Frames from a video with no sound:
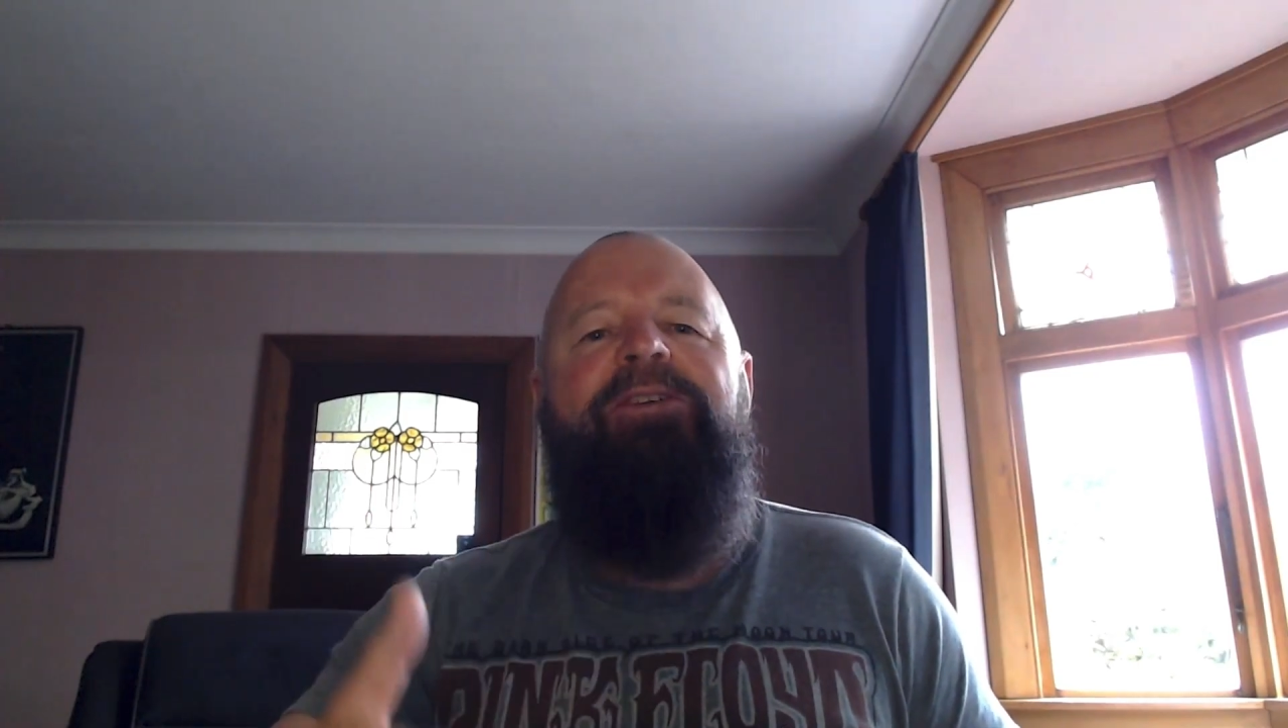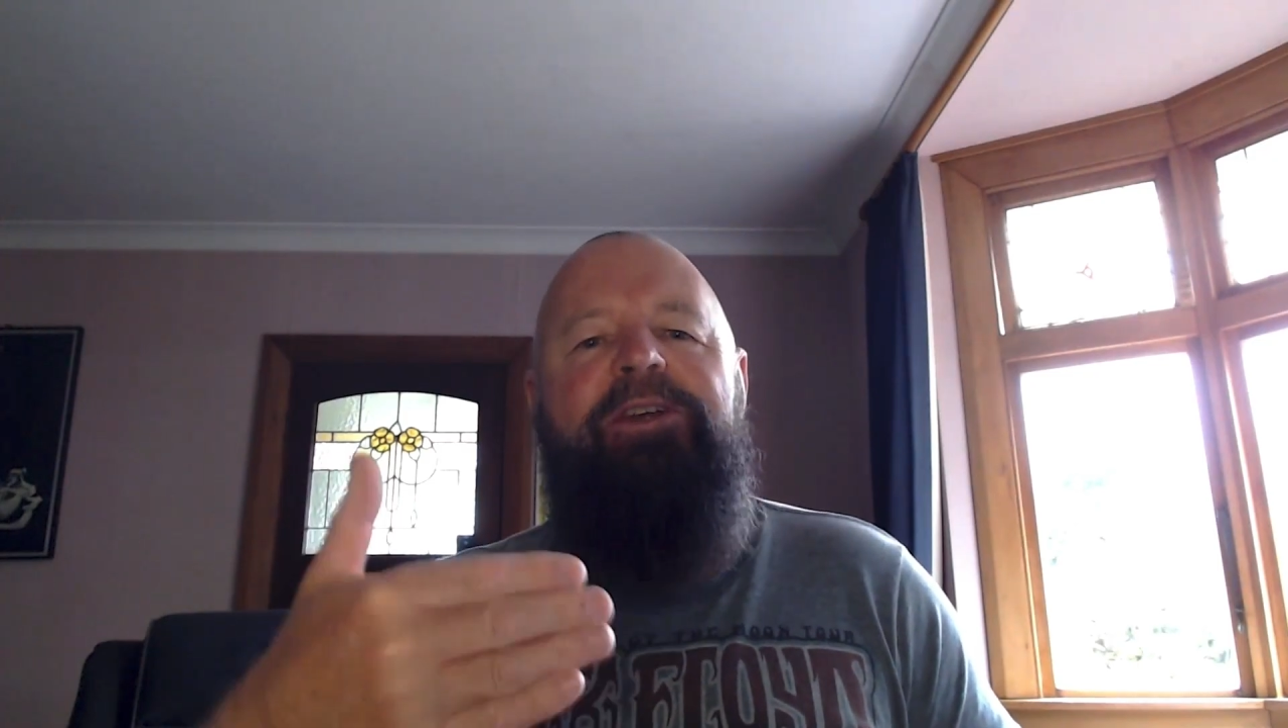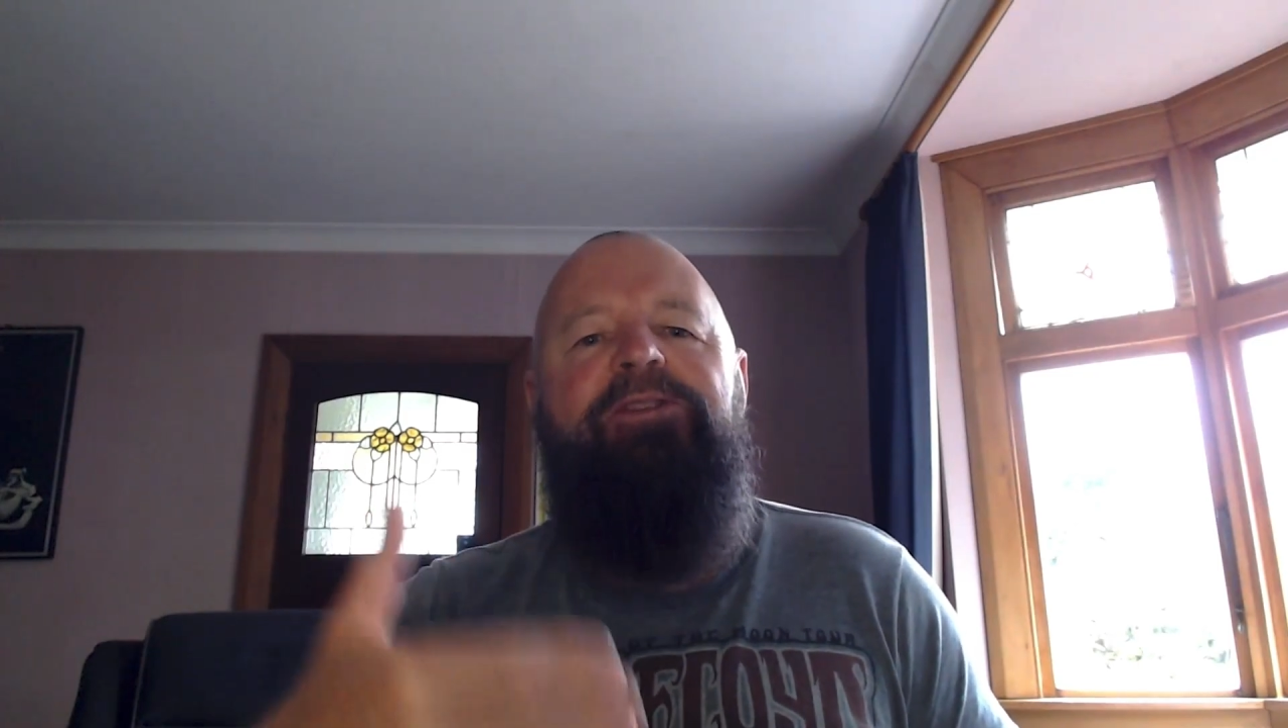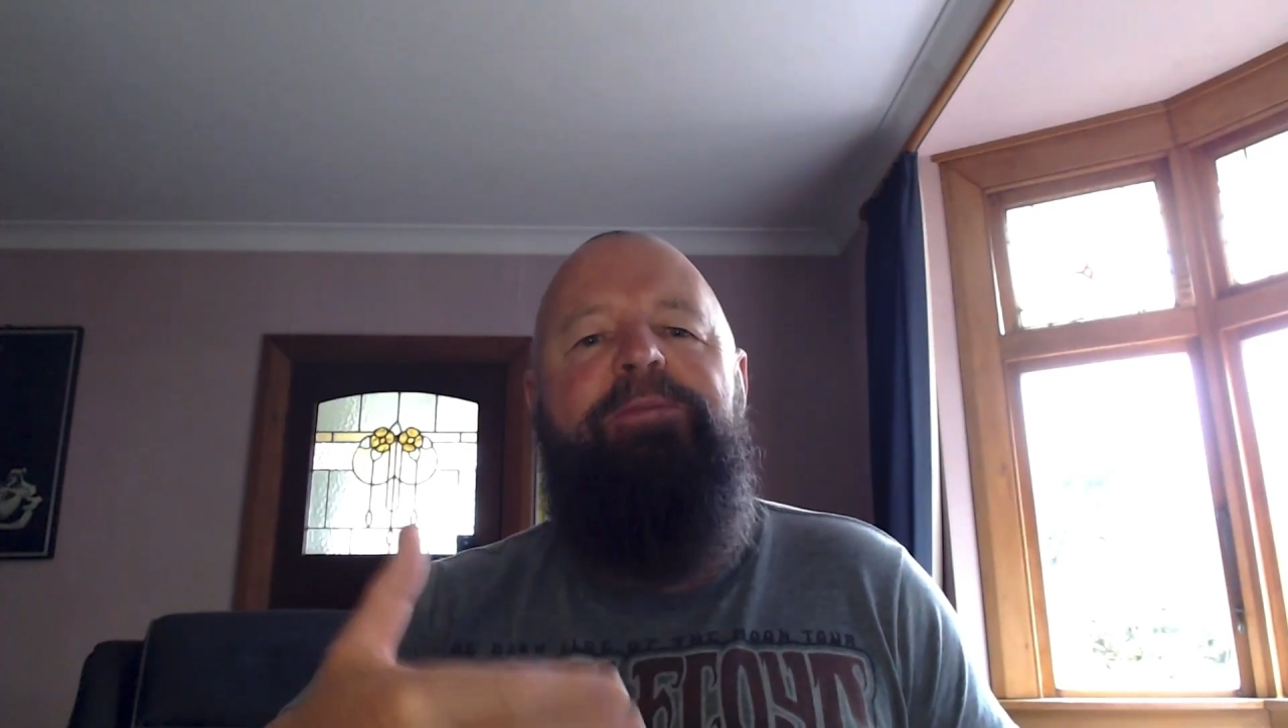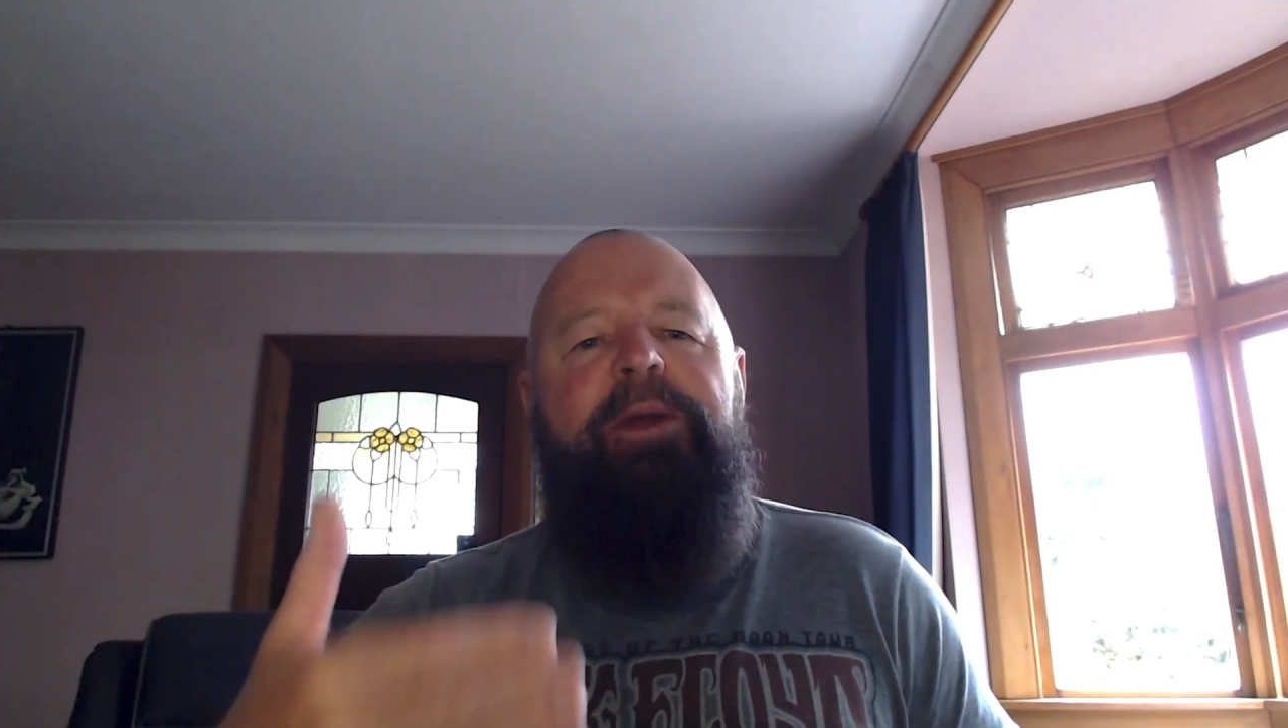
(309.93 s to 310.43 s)

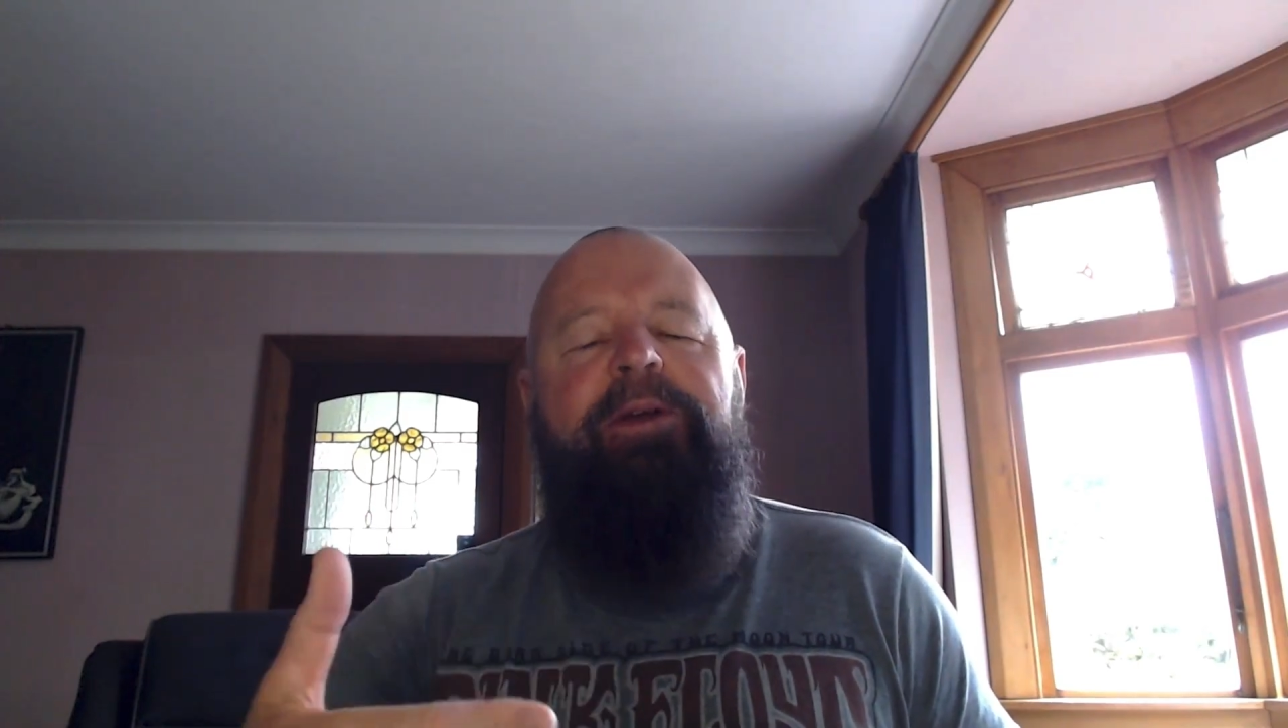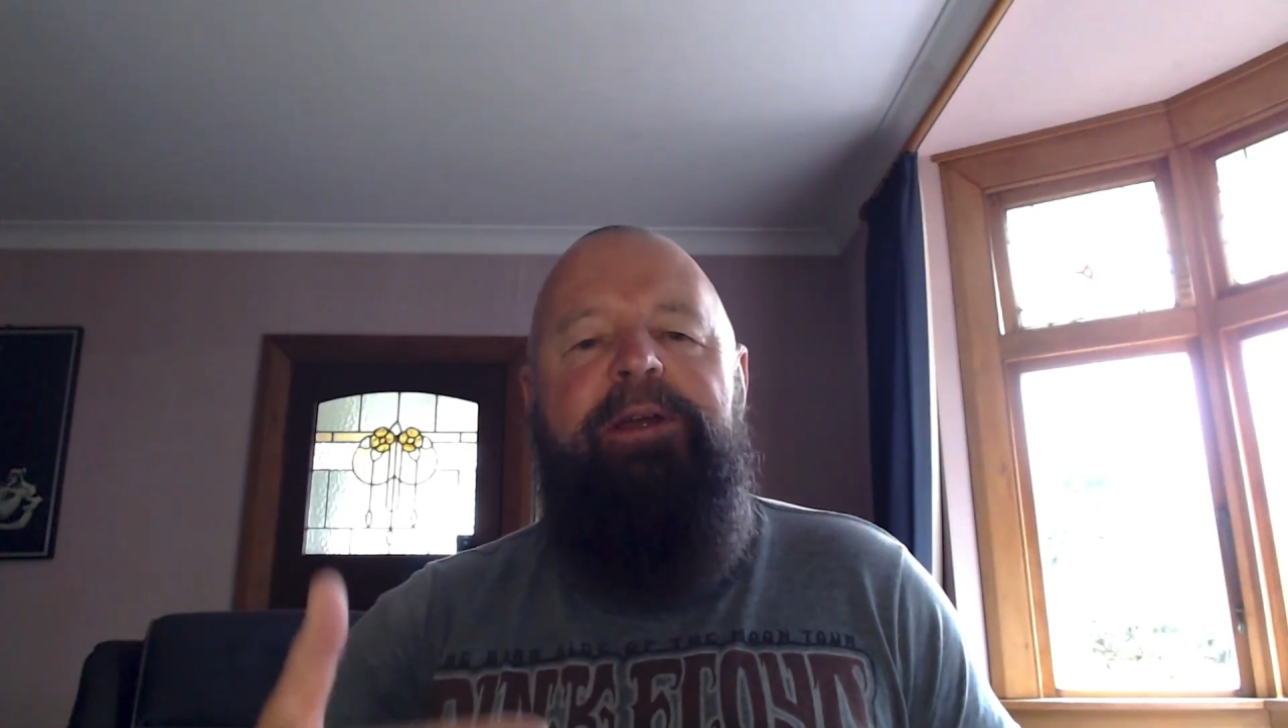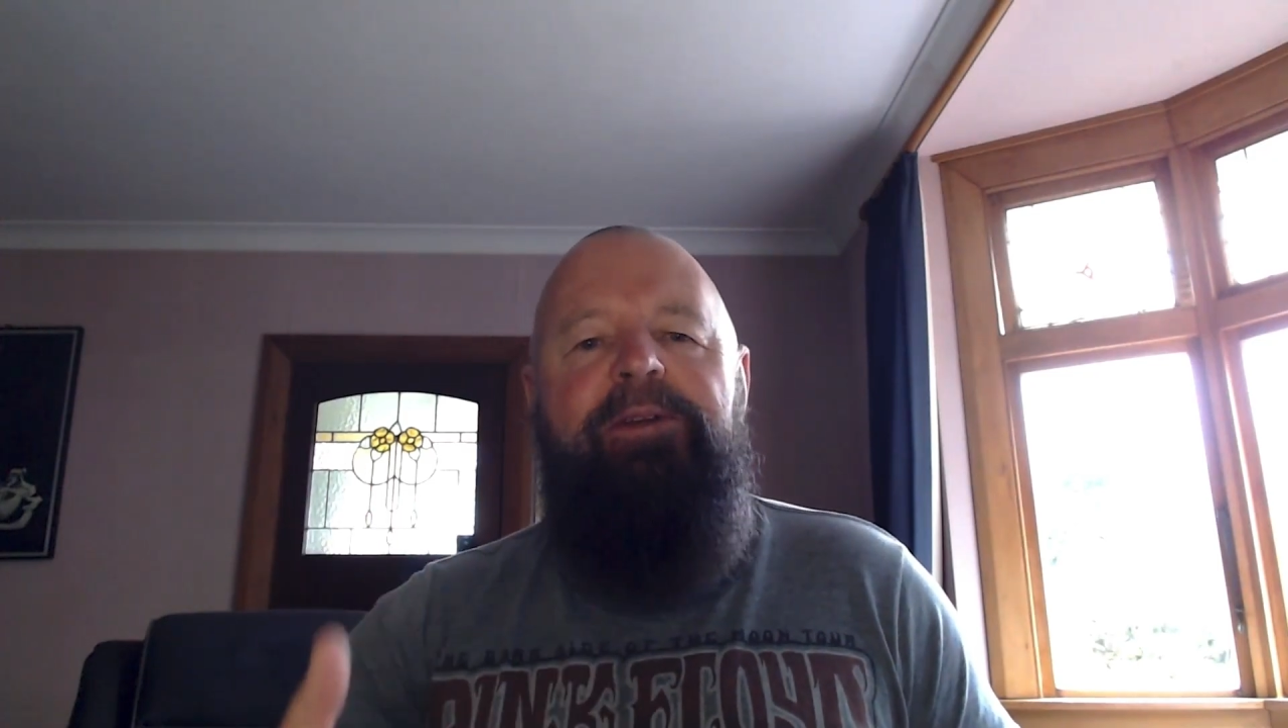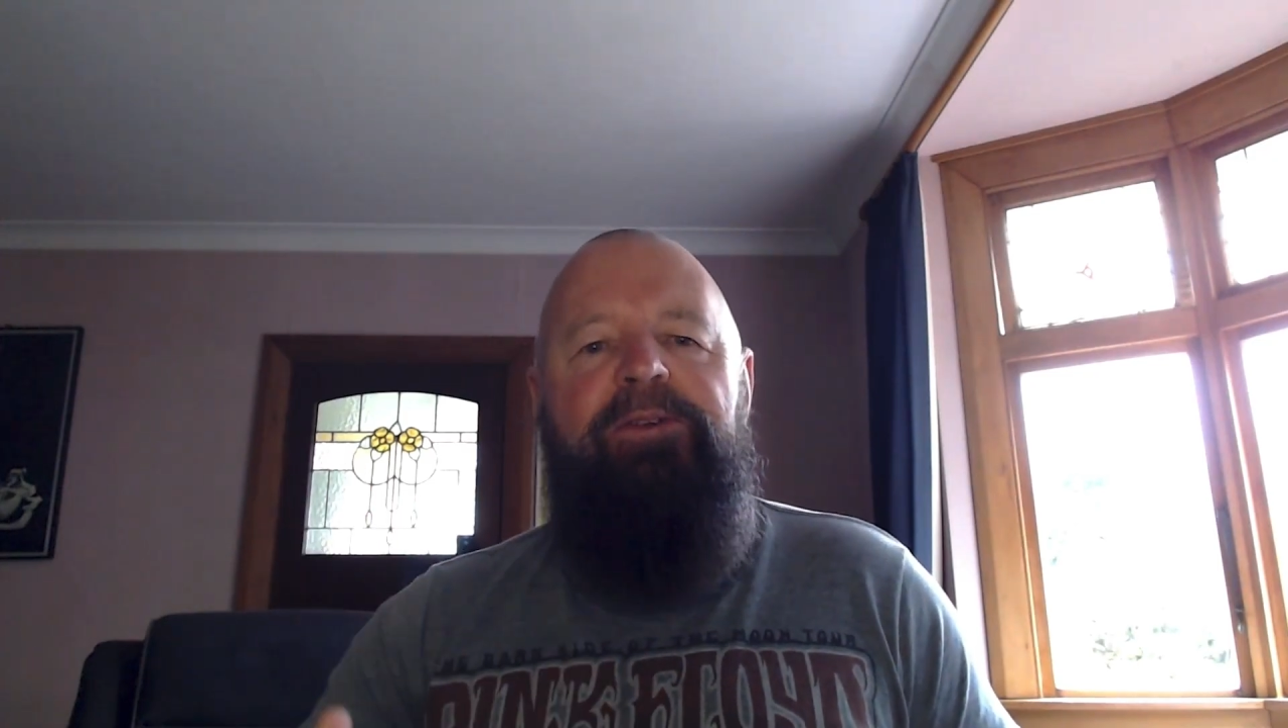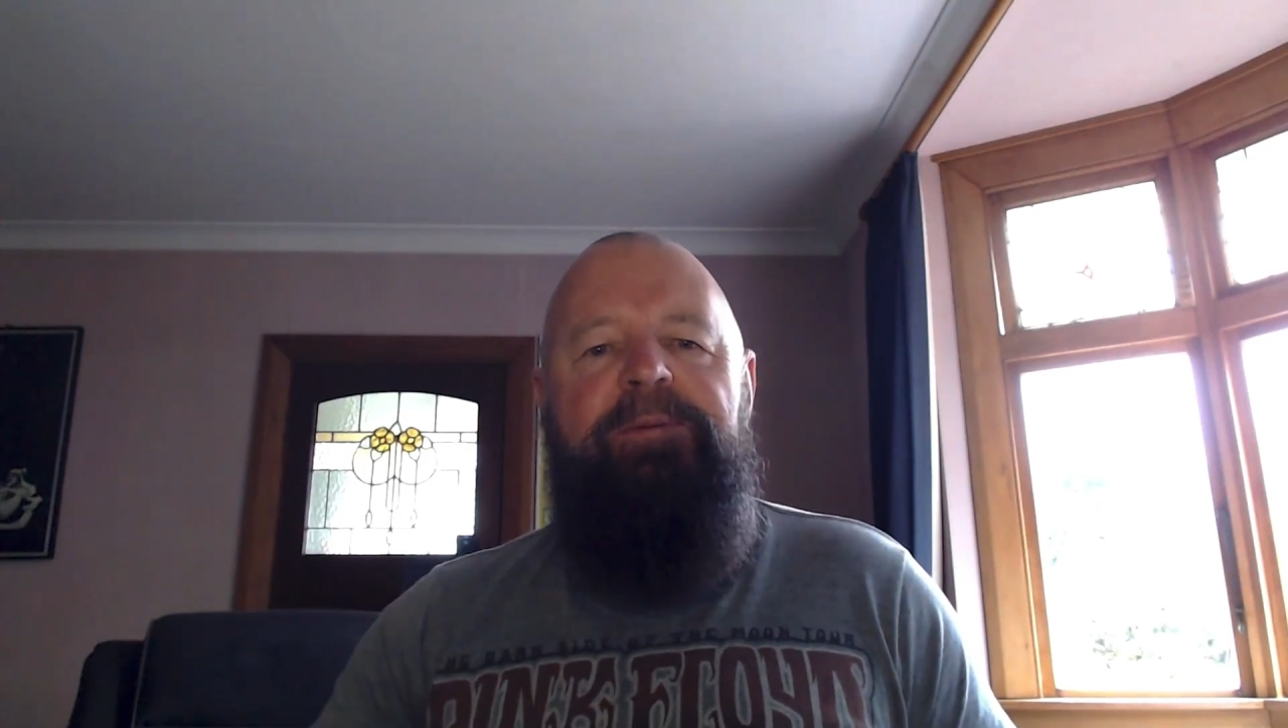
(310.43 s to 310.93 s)

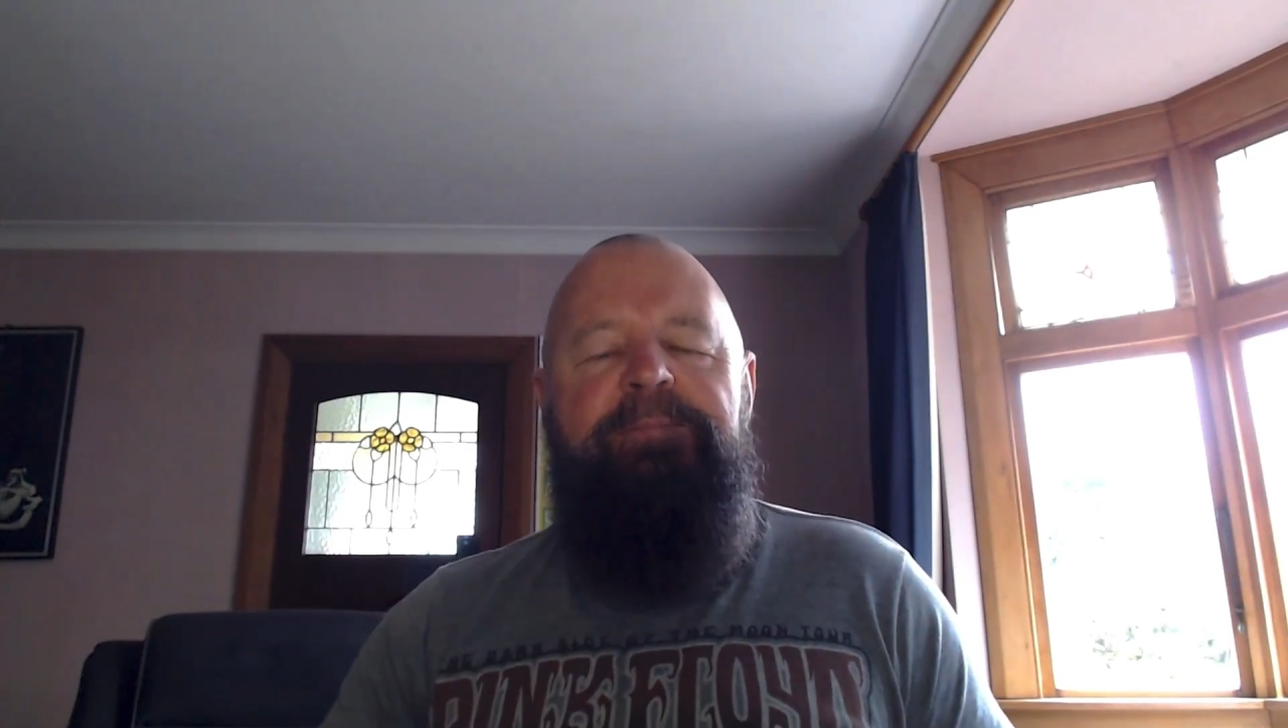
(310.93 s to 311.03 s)
experience.